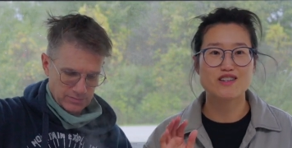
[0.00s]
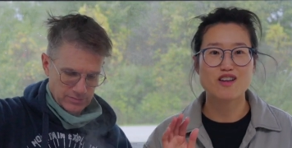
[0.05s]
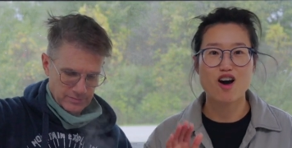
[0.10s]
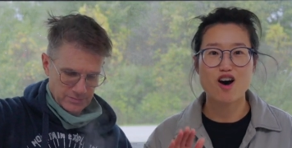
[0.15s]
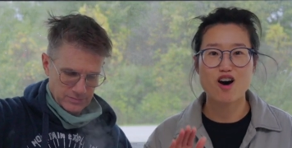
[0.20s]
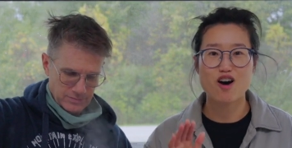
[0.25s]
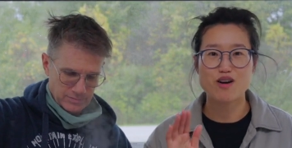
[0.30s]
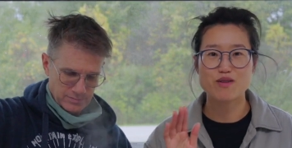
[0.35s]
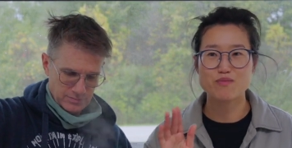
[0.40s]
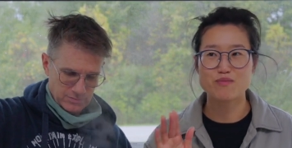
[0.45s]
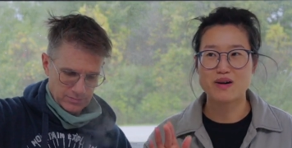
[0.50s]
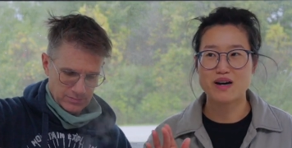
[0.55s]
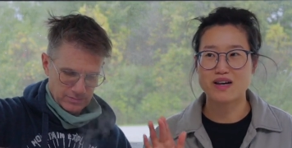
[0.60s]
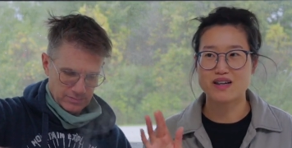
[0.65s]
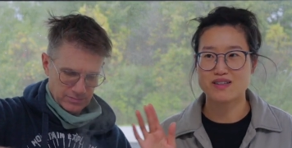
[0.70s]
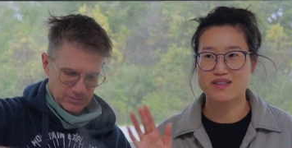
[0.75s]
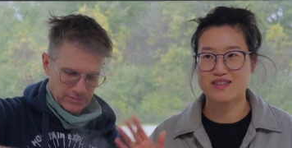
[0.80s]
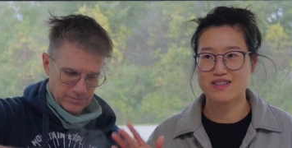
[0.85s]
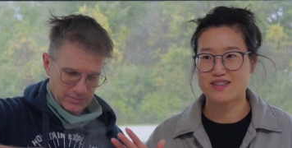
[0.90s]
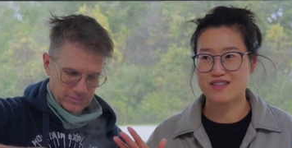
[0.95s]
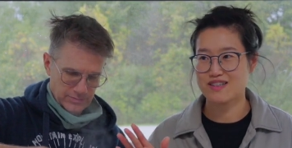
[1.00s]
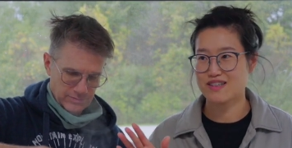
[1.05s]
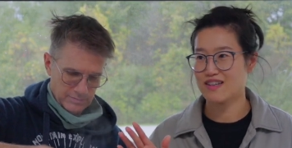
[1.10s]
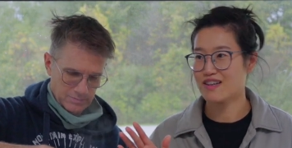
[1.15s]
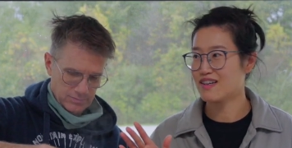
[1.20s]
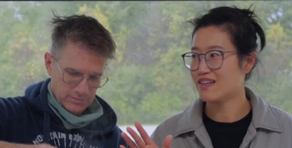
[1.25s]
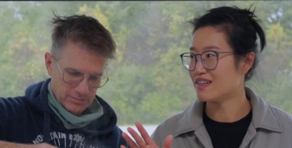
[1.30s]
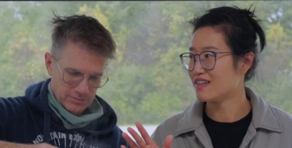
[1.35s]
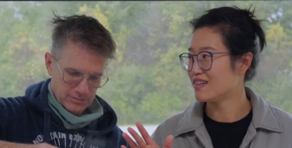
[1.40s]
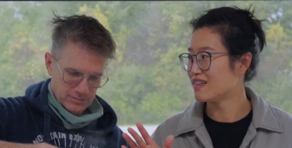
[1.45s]
Speaker 1: Thomas.
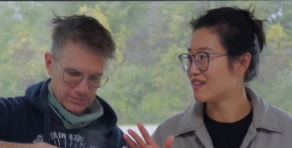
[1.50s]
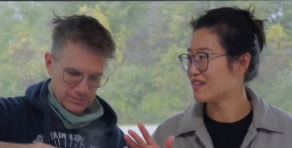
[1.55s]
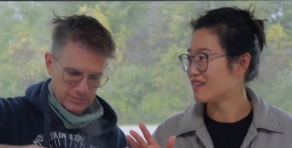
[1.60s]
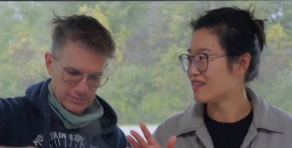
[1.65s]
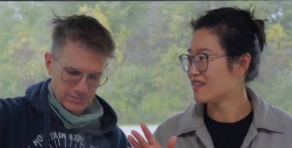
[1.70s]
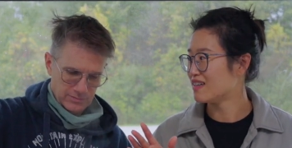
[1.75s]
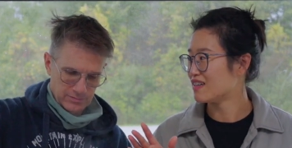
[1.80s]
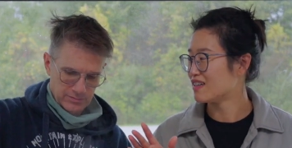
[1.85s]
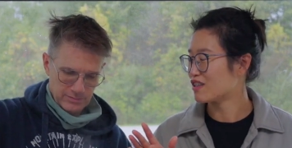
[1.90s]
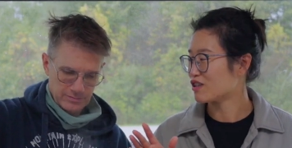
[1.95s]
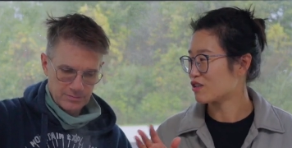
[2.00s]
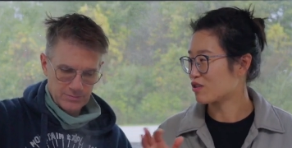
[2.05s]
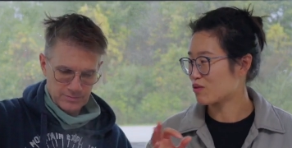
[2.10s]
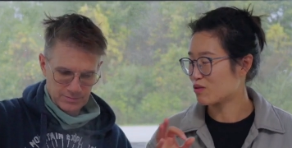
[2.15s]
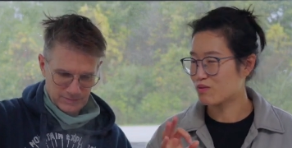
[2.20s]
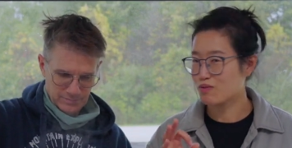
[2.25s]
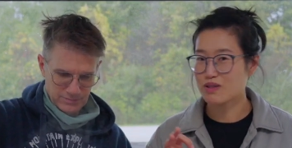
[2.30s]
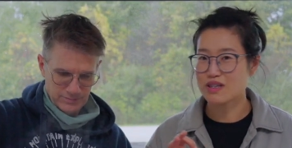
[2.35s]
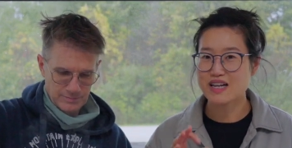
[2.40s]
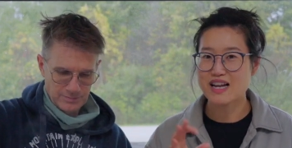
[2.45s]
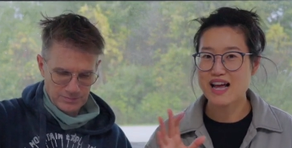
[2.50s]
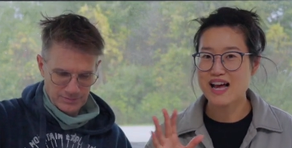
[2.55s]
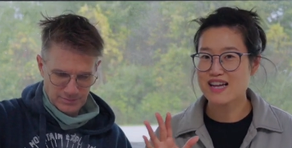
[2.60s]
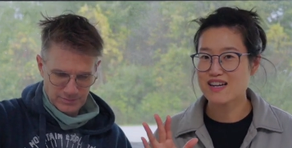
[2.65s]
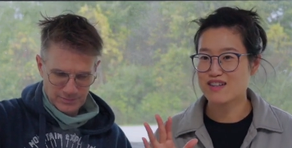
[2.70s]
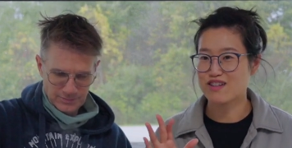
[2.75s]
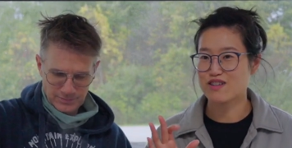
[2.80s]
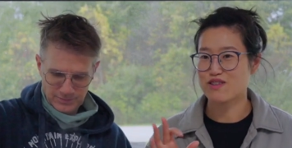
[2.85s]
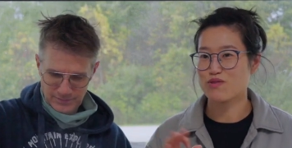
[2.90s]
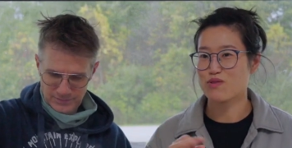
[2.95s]
So three
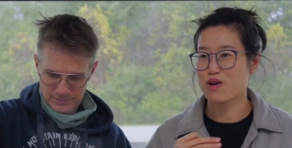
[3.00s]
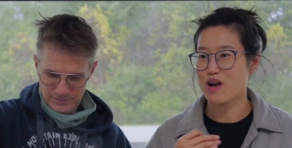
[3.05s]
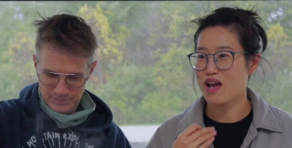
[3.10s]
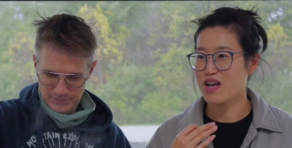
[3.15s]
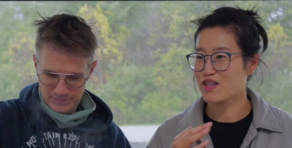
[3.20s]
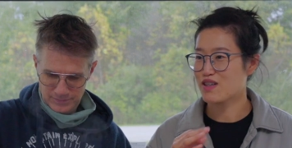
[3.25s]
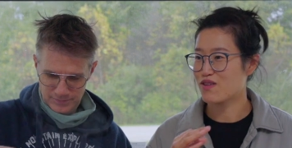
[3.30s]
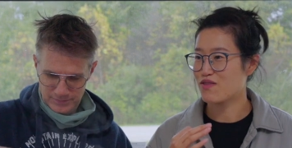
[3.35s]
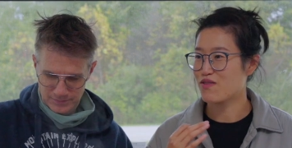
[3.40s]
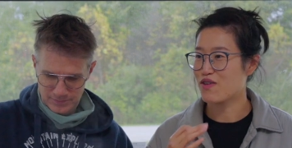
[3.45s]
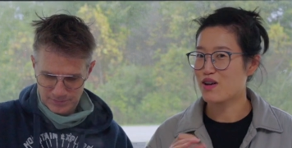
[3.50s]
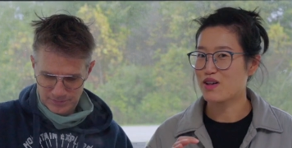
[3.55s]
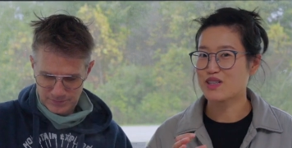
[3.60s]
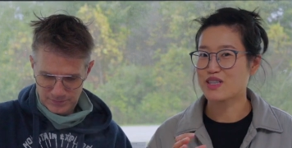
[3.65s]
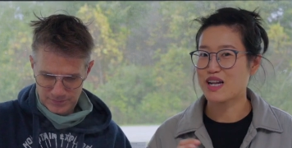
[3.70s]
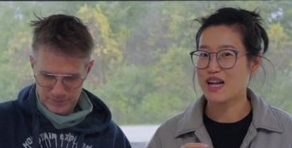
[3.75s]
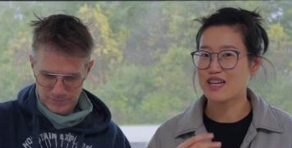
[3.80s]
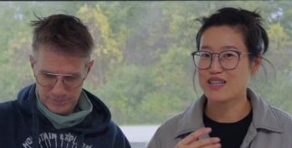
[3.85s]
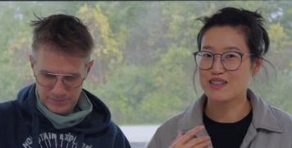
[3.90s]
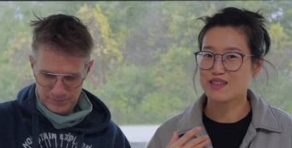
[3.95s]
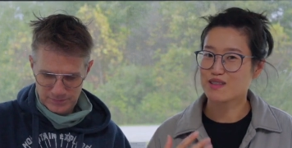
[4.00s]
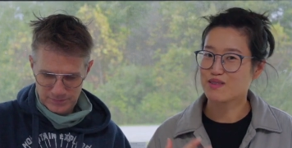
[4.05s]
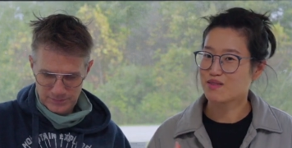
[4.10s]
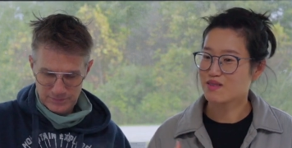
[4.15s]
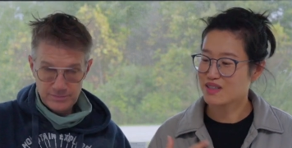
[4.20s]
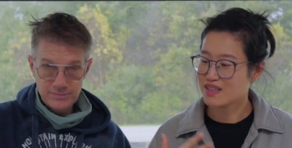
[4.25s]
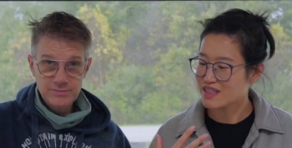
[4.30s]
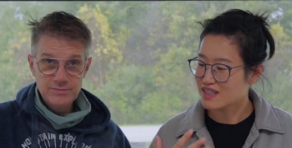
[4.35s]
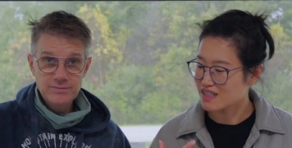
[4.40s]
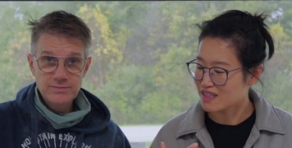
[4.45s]
letters, whereas it feels like
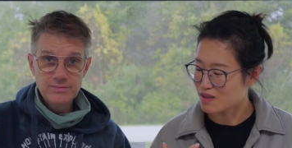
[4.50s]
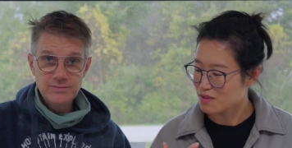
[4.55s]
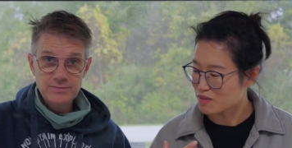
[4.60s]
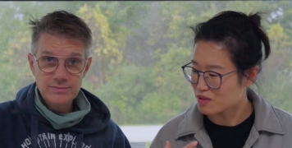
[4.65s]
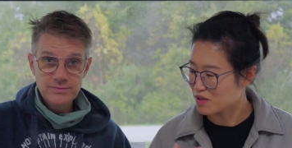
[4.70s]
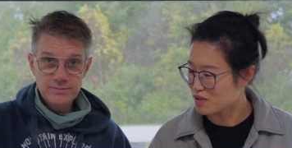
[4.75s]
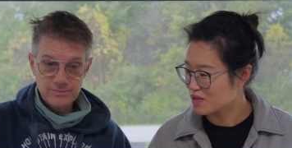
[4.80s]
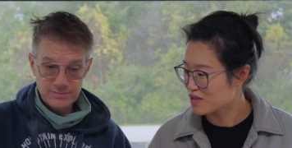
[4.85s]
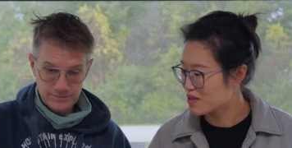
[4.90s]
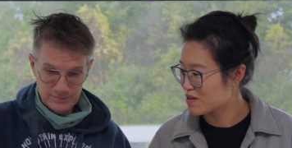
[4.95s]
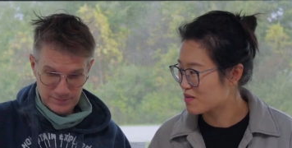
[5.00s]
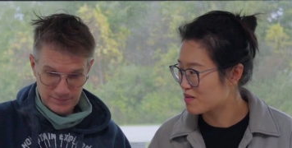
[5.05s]
three syllables.